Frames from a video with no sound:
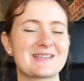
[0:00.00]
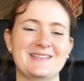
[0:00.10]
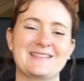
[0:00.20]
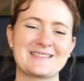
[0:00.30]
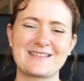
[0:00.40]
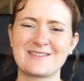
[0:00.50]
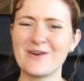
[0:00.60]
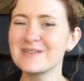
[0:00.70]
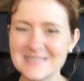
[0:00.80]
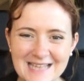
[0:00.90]
And I said,
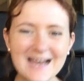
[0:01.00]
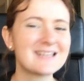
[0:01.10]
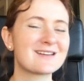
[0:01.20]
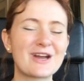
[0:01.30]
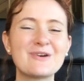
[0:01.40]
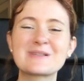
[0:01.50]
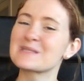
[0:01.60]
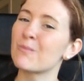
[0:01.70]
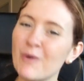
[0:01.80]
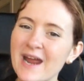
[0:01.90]
no, it's not. Coke is
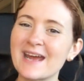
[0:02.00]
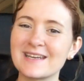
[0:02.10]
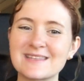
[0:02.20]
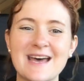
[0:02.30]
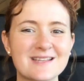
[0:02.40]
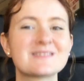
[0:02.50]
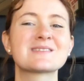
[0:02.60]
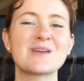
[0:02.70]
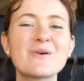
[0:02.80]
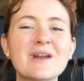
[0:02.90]
a brand. That's
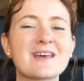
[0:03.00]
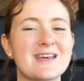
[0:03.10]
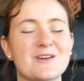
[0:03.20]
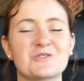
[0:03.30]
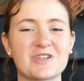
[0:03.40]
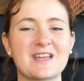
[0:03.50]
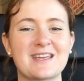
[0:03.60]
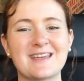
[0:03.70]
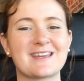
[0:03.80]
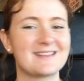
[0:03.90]
soda that you're
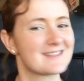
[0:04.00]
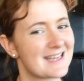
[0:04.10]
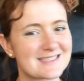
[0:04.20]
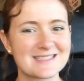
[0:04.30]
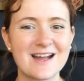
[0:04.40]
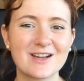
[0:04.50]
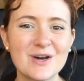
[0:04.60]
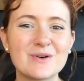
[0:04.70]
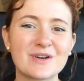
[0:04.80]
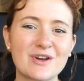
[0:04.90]
drinking, and that's not
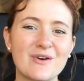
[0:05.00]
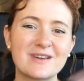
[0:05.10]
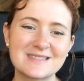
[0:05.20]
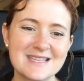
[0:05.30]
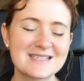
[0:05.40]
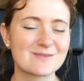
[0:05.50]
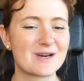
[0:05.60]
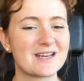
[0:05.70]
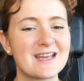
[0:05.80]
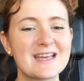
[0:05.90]
Coke. Coke is this
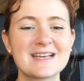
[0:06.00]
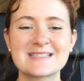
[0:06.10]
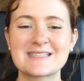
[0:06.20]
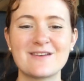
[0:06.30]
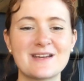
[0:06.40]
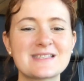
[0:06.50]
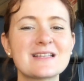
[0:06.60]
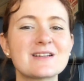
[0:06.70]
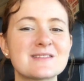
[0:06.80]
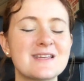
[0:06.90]
one. So it's a
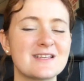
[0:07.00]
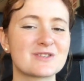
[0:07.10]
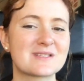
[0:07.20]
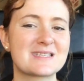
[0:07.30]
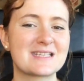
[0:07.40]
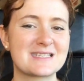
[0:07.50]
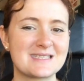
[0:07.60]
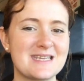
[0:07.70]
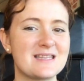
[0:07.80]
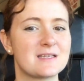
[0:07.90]
little interesting to
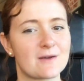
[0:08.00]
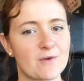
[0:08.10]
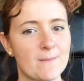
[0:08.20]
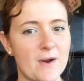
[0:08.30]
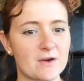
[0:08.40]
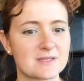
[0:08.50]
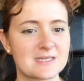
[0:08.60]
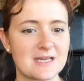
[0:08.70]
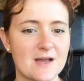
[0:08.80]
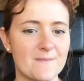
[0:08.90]
see the different
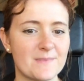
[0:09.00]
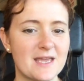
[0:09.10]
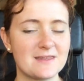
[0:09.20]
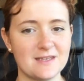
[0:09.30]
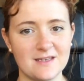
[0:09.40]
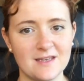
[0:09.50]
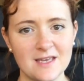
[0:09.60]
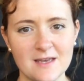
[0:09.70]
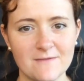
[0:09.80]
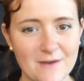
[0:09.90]
parts and the
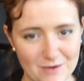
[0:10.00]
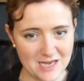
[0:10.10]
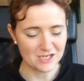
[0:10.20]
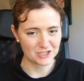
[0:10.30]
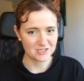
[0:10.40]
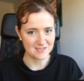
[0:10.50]
variations.